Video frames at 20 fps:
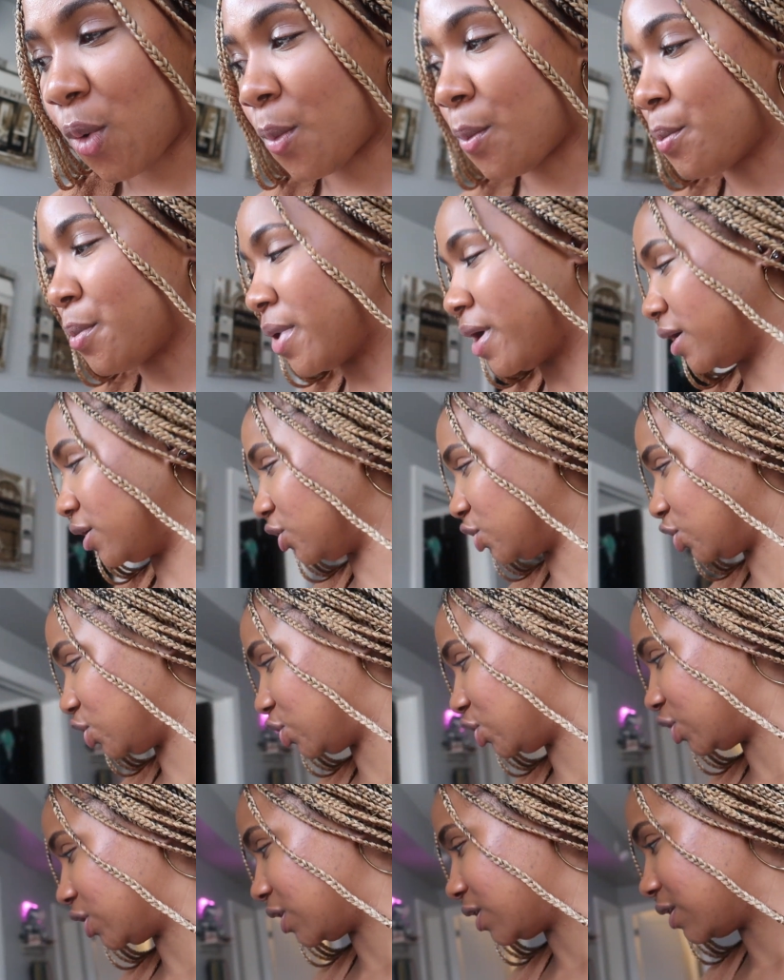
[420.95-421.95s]

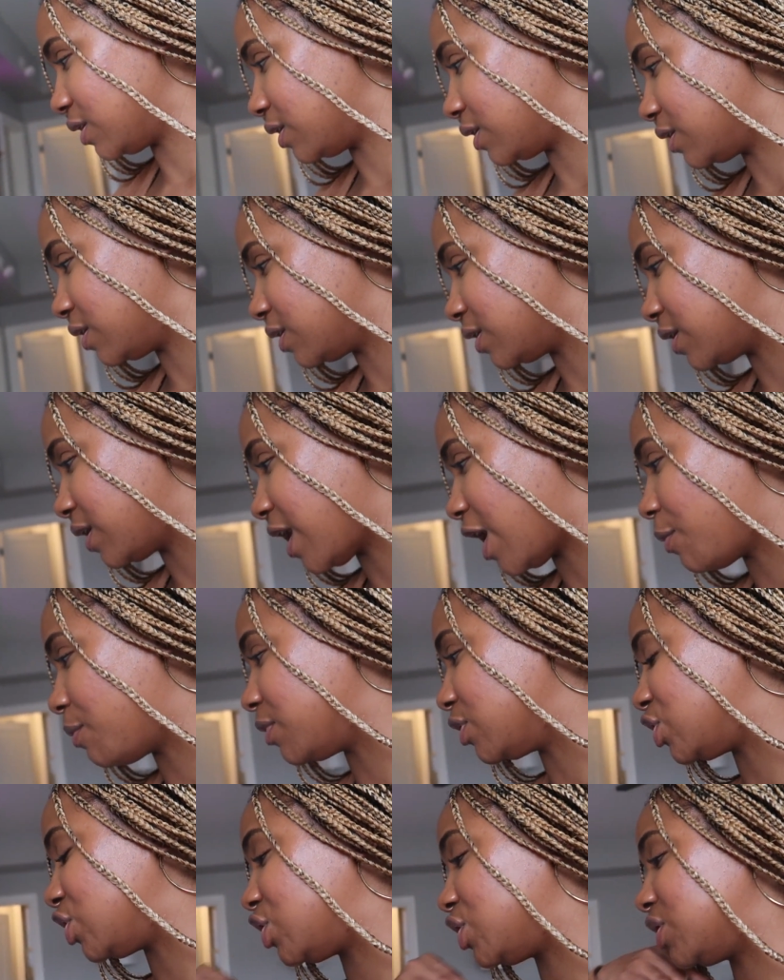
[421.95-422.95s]
much
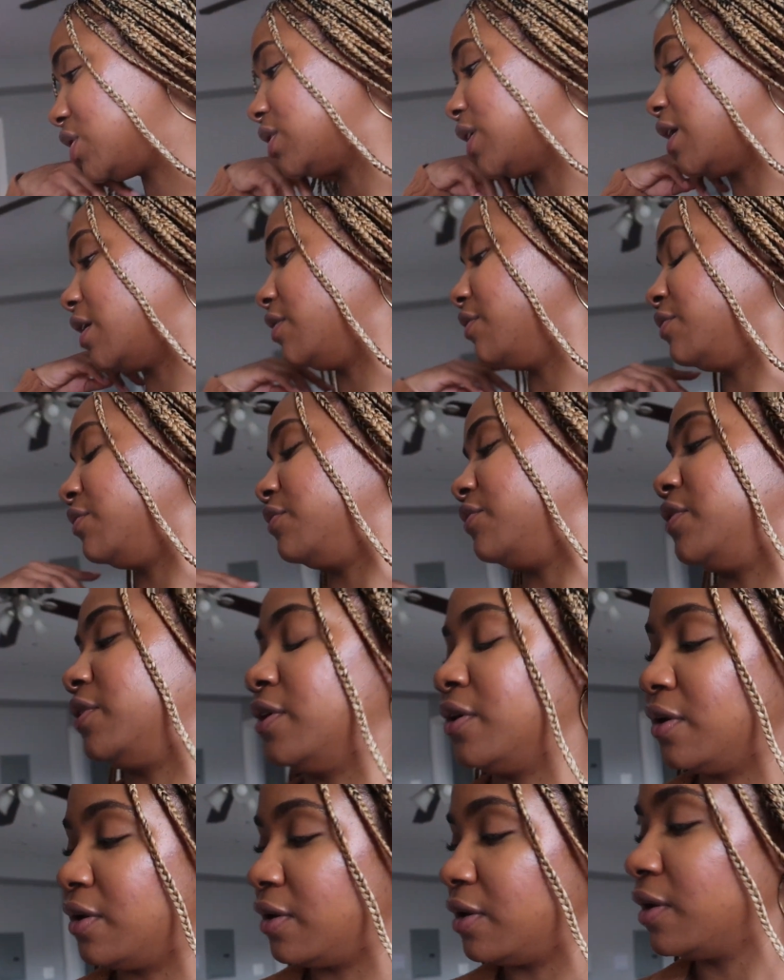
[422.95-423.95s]
stuff
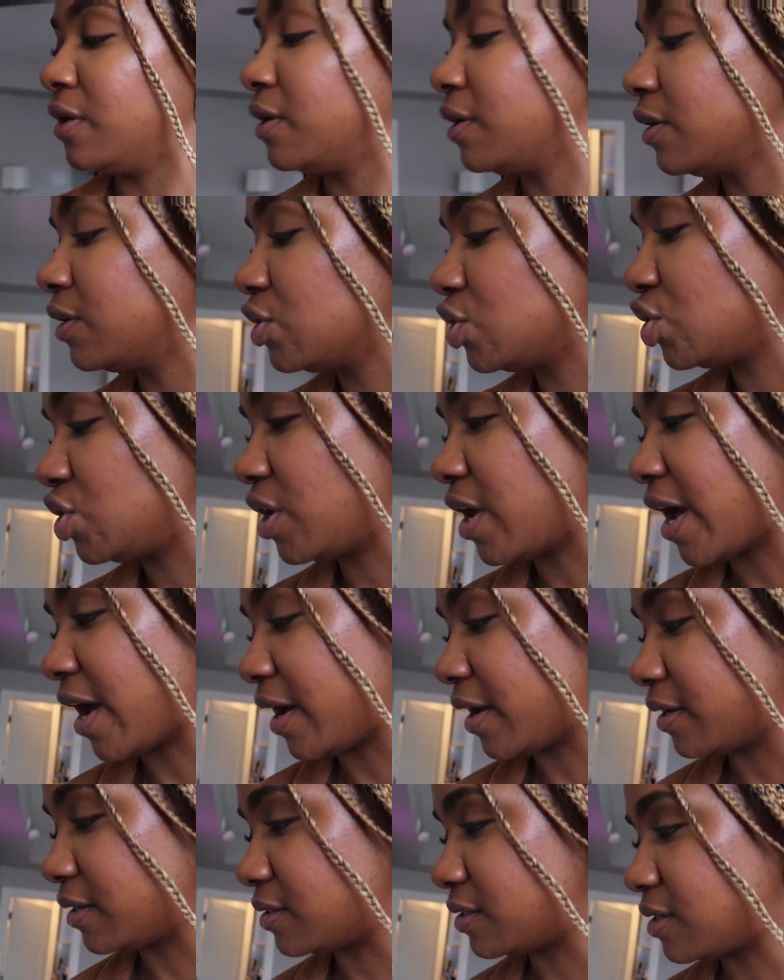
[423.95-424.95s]
she
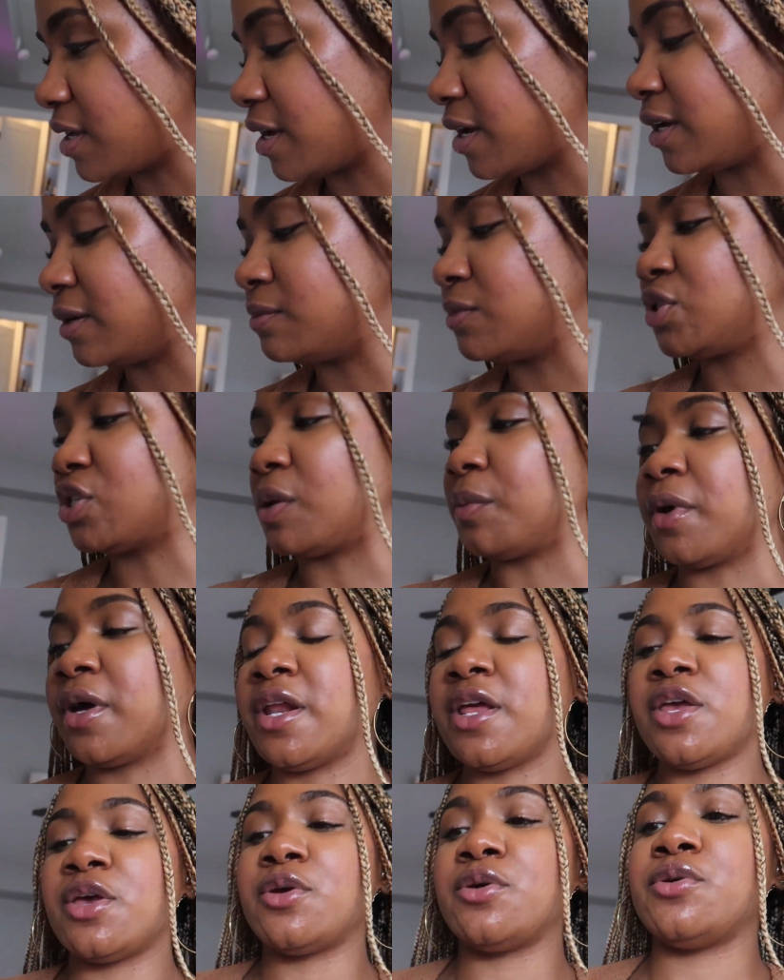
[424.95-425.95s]
has. So I'm
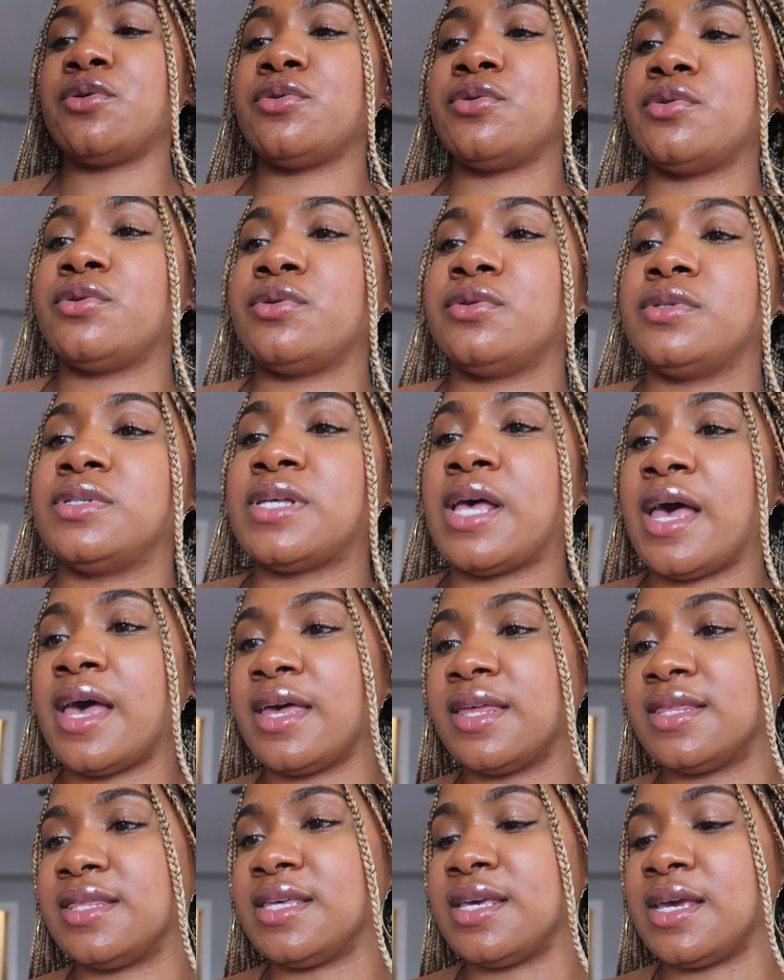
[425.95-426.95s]
gonna use
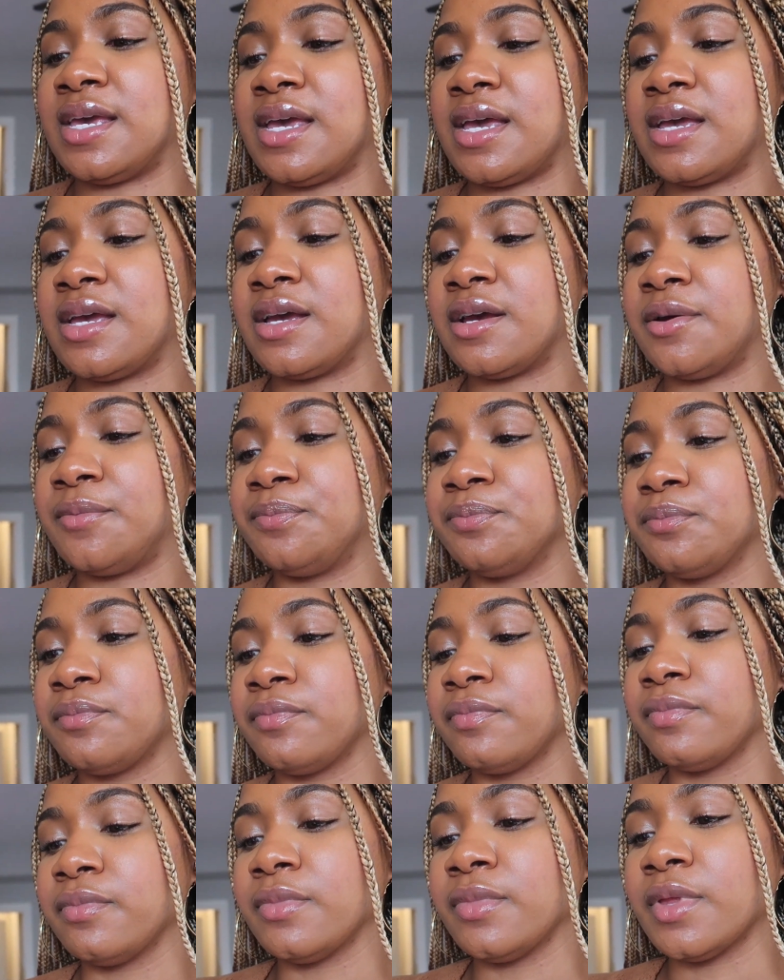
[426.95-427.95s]
the
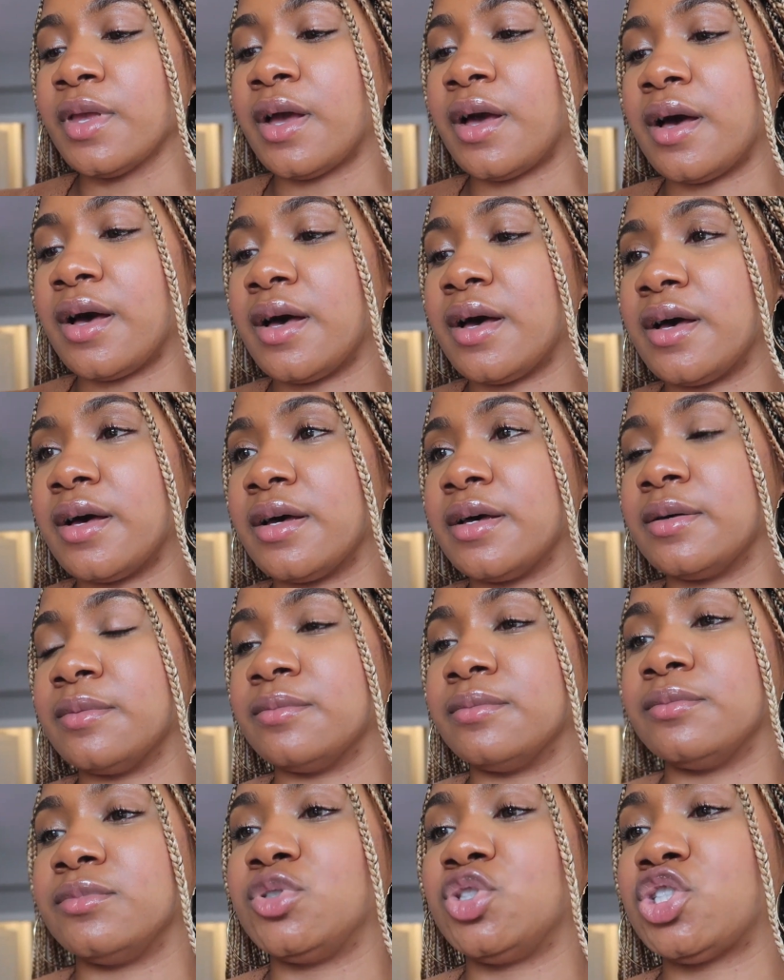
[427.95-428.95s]

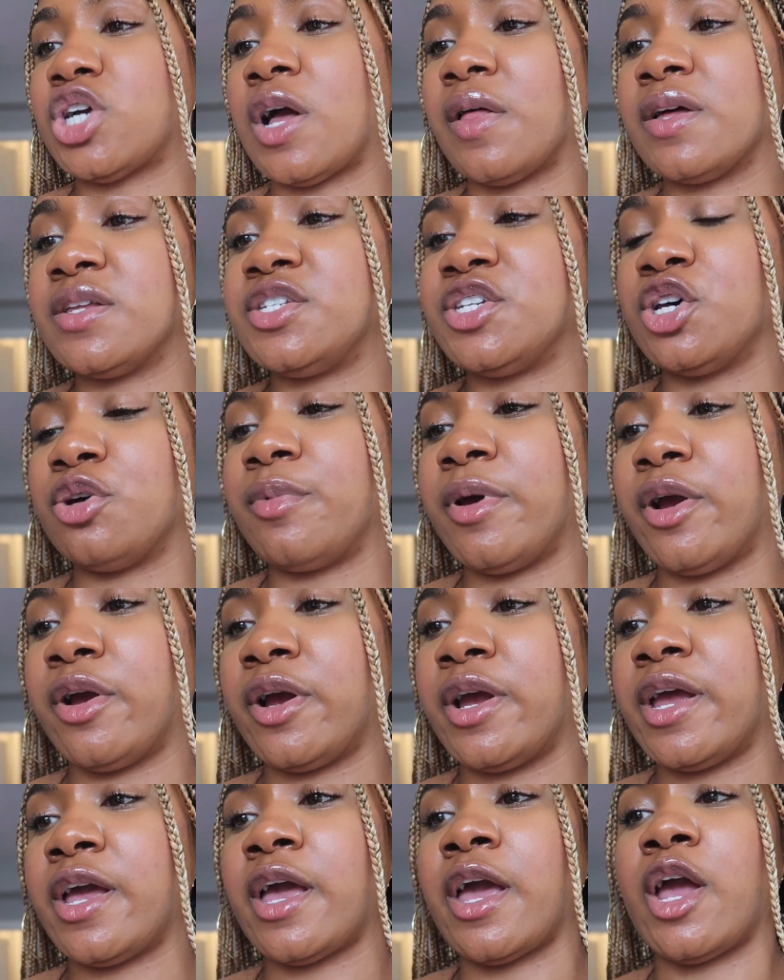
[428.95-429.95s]
Charlotte
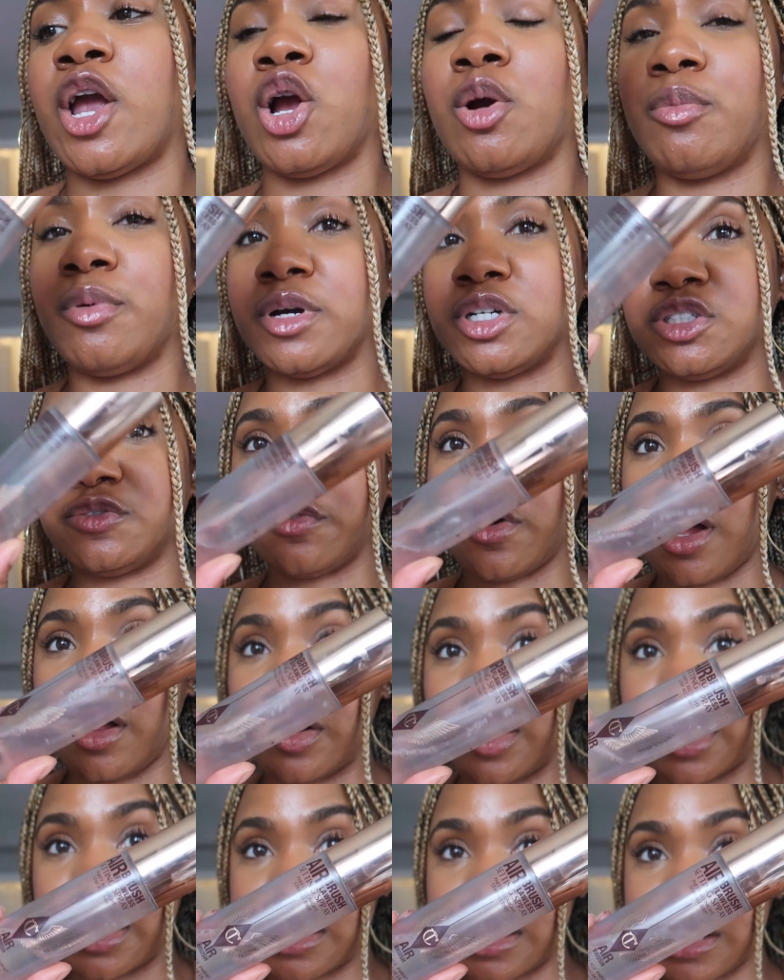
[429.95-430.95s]
Tilbury Airbrush
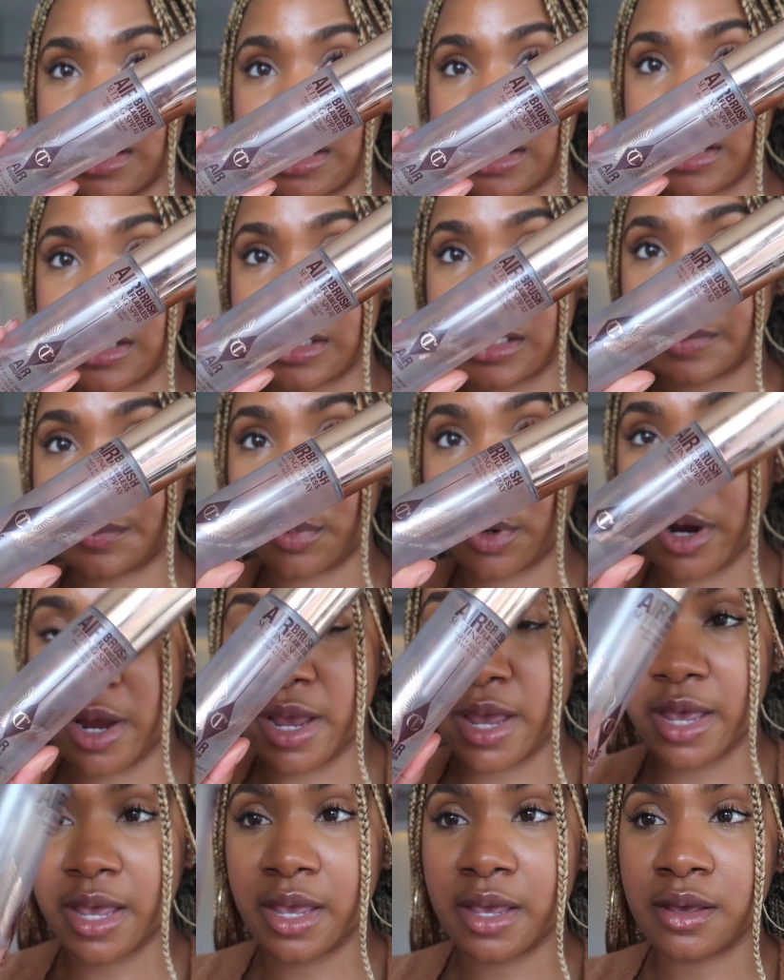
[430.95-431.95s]
Flawless
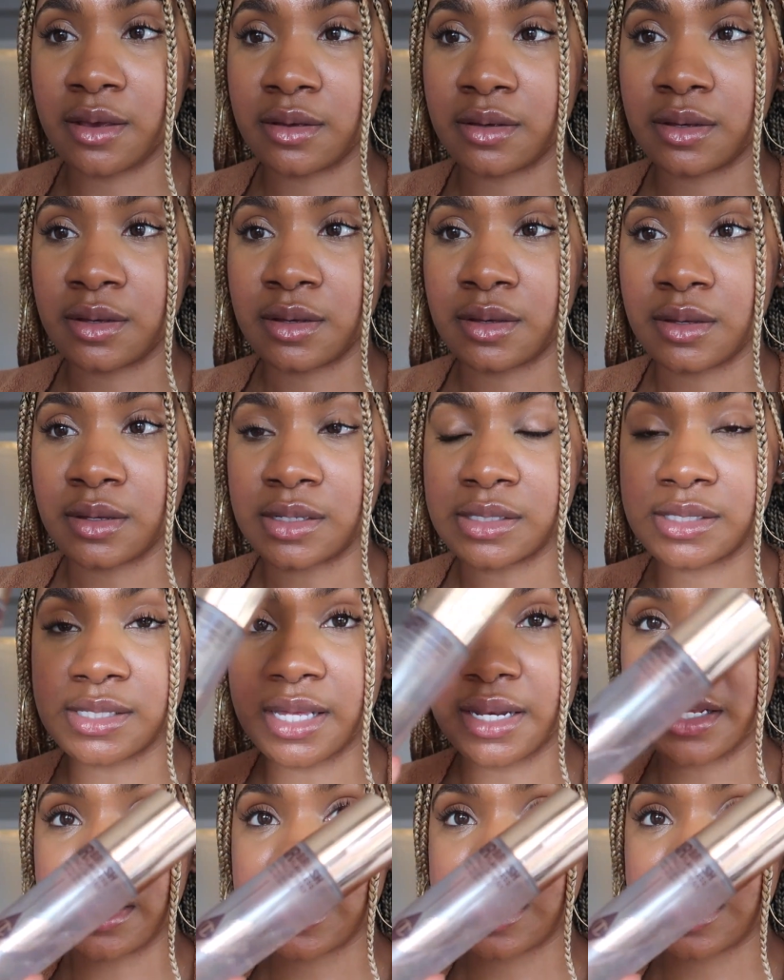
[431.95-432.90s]
Spray setting